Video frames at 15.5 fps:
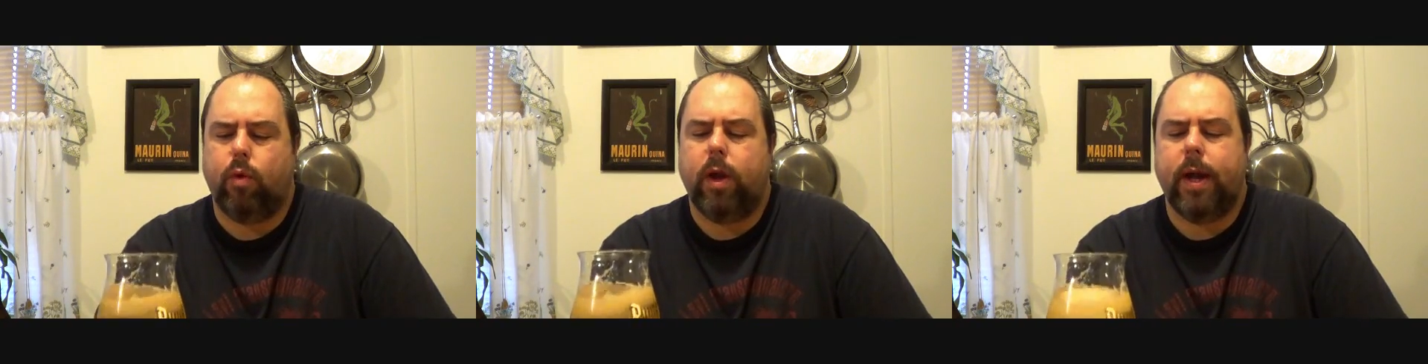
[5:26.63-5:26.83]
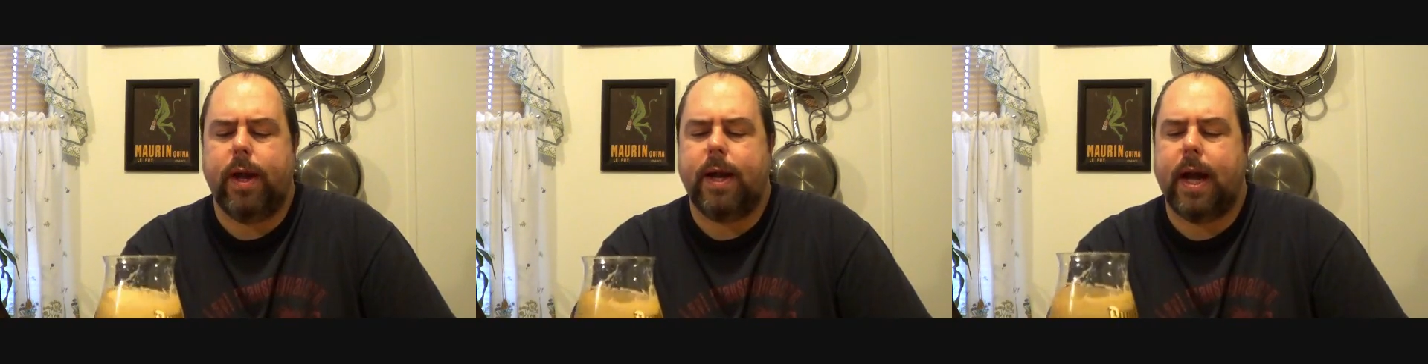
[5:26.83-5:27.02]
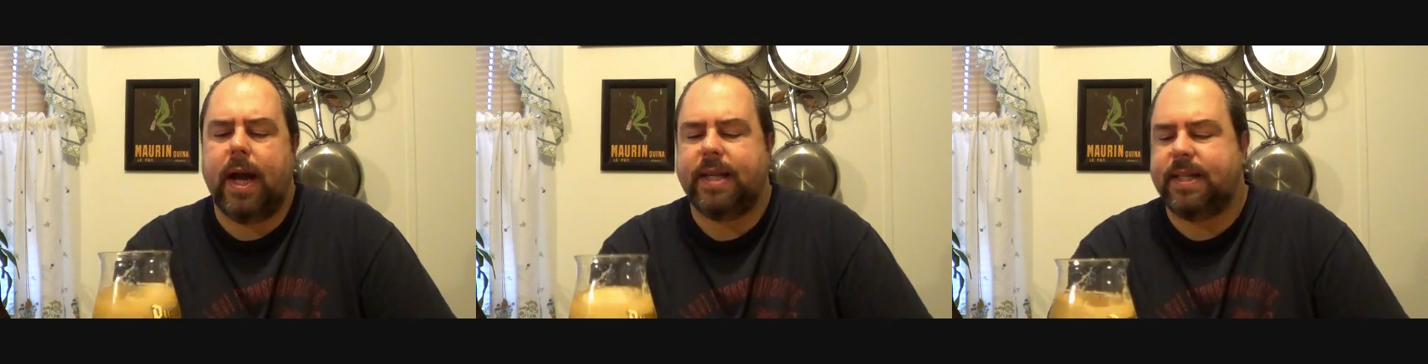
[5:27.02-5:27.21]

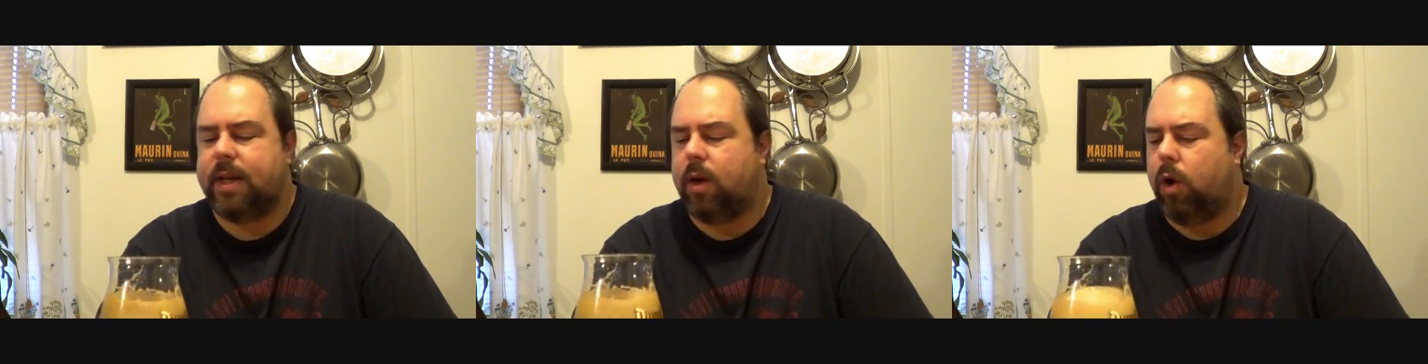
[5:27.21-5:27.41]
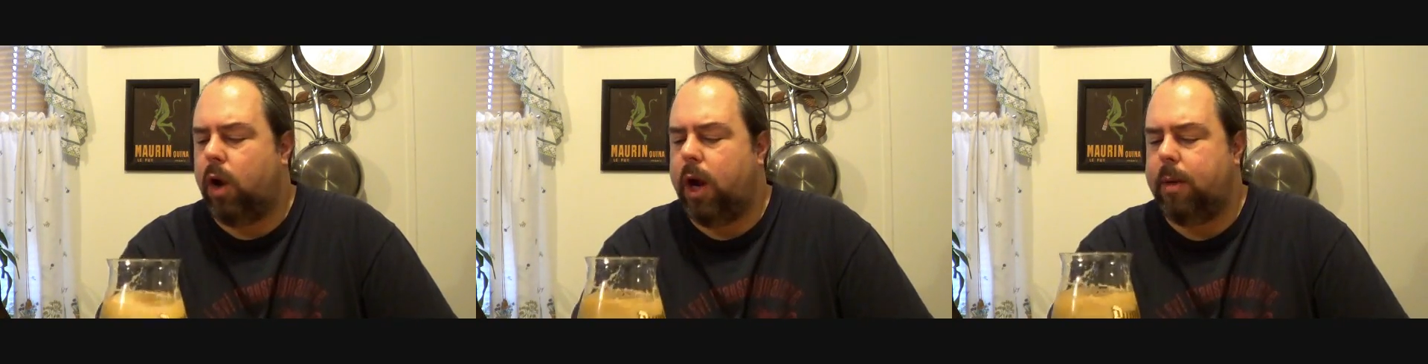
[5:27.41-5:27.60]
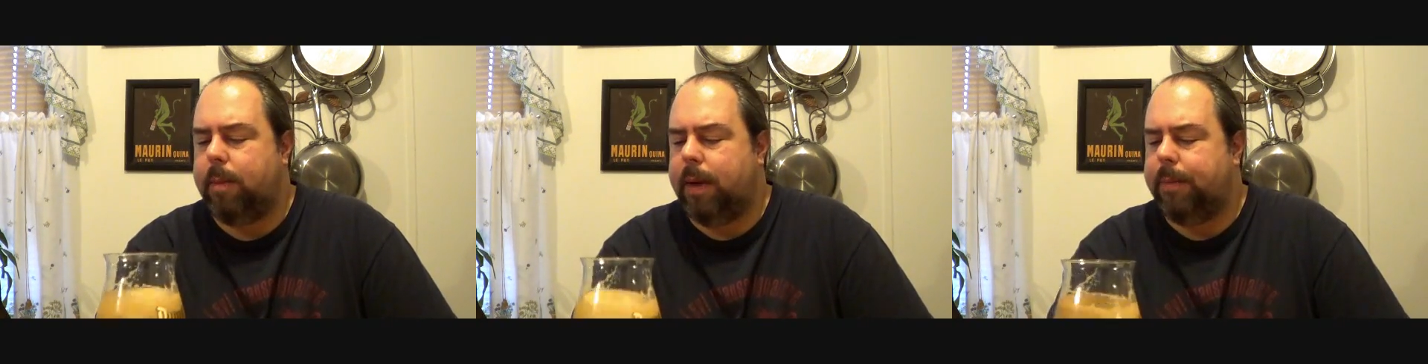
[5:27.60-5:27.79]
Really nice and
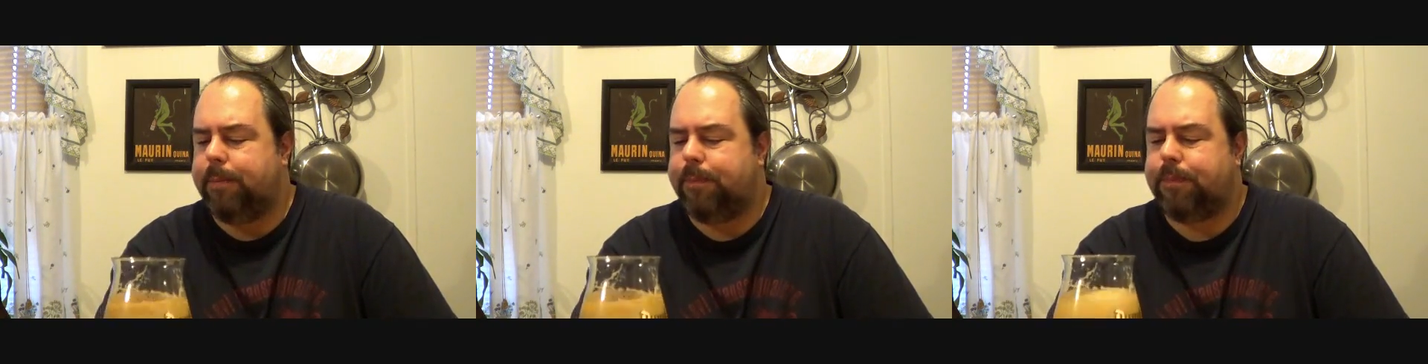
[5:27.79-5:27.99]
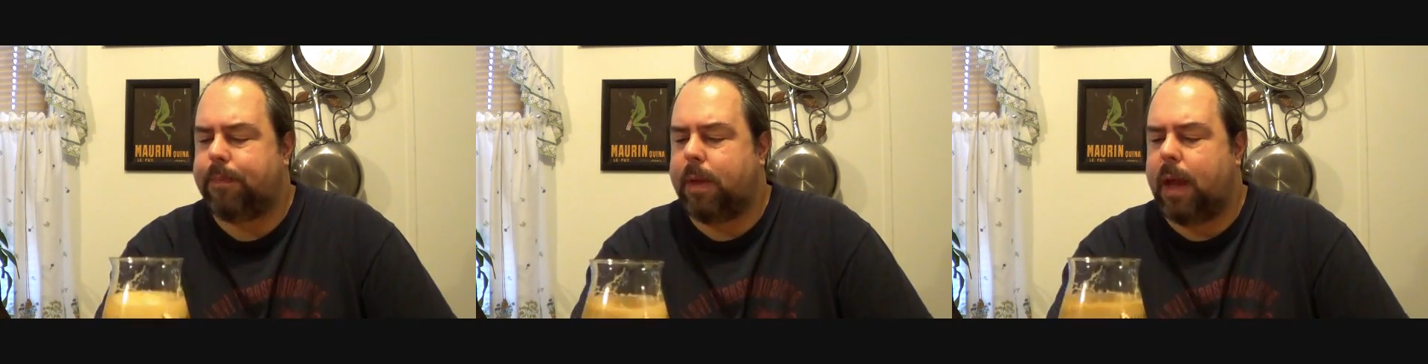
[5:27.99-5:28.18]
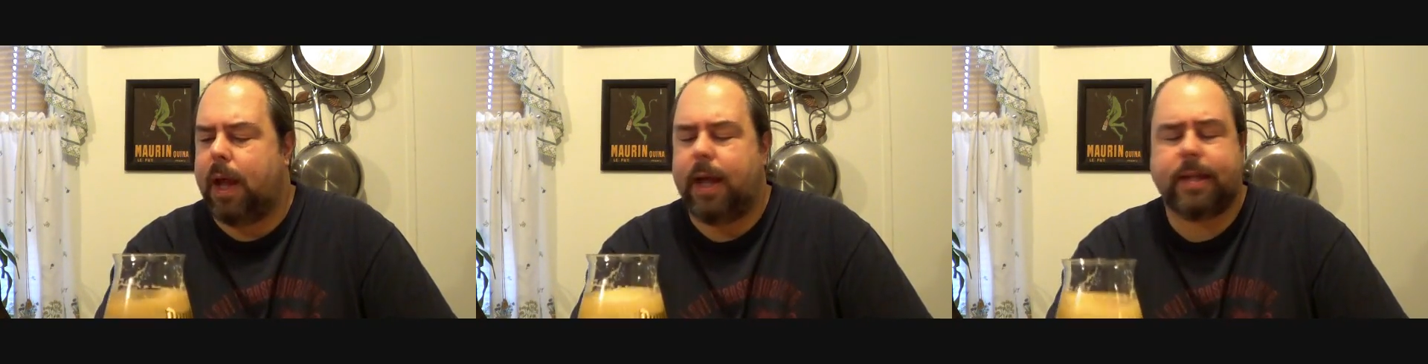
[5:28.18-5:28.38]
creamy.
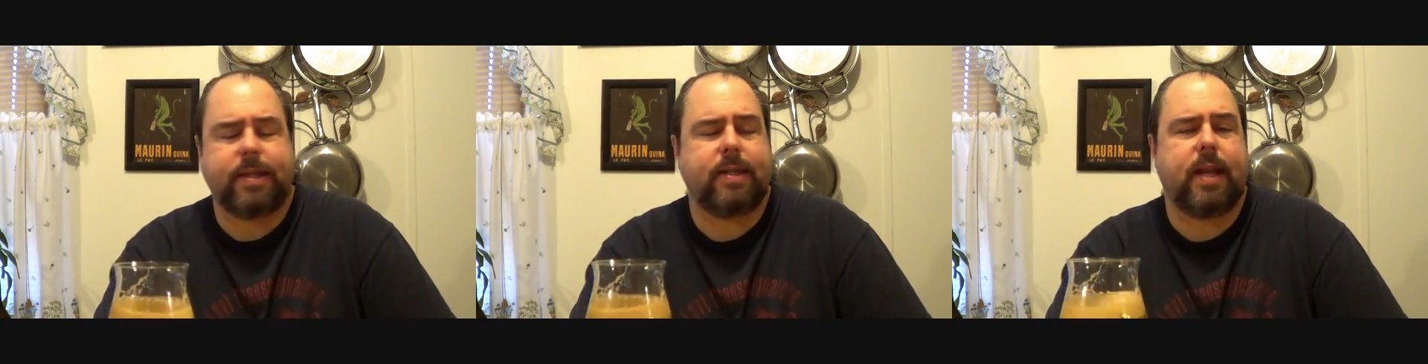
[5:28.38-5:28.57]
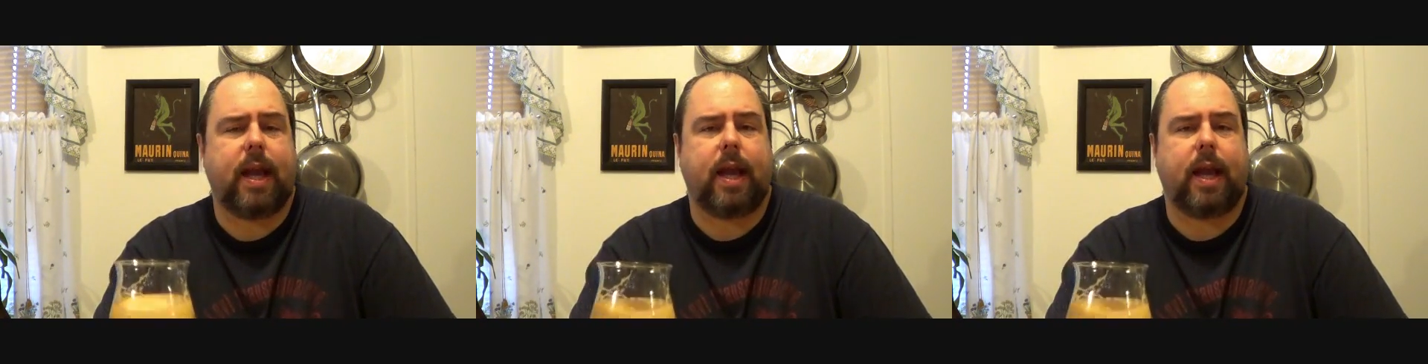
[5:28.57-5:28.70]
It's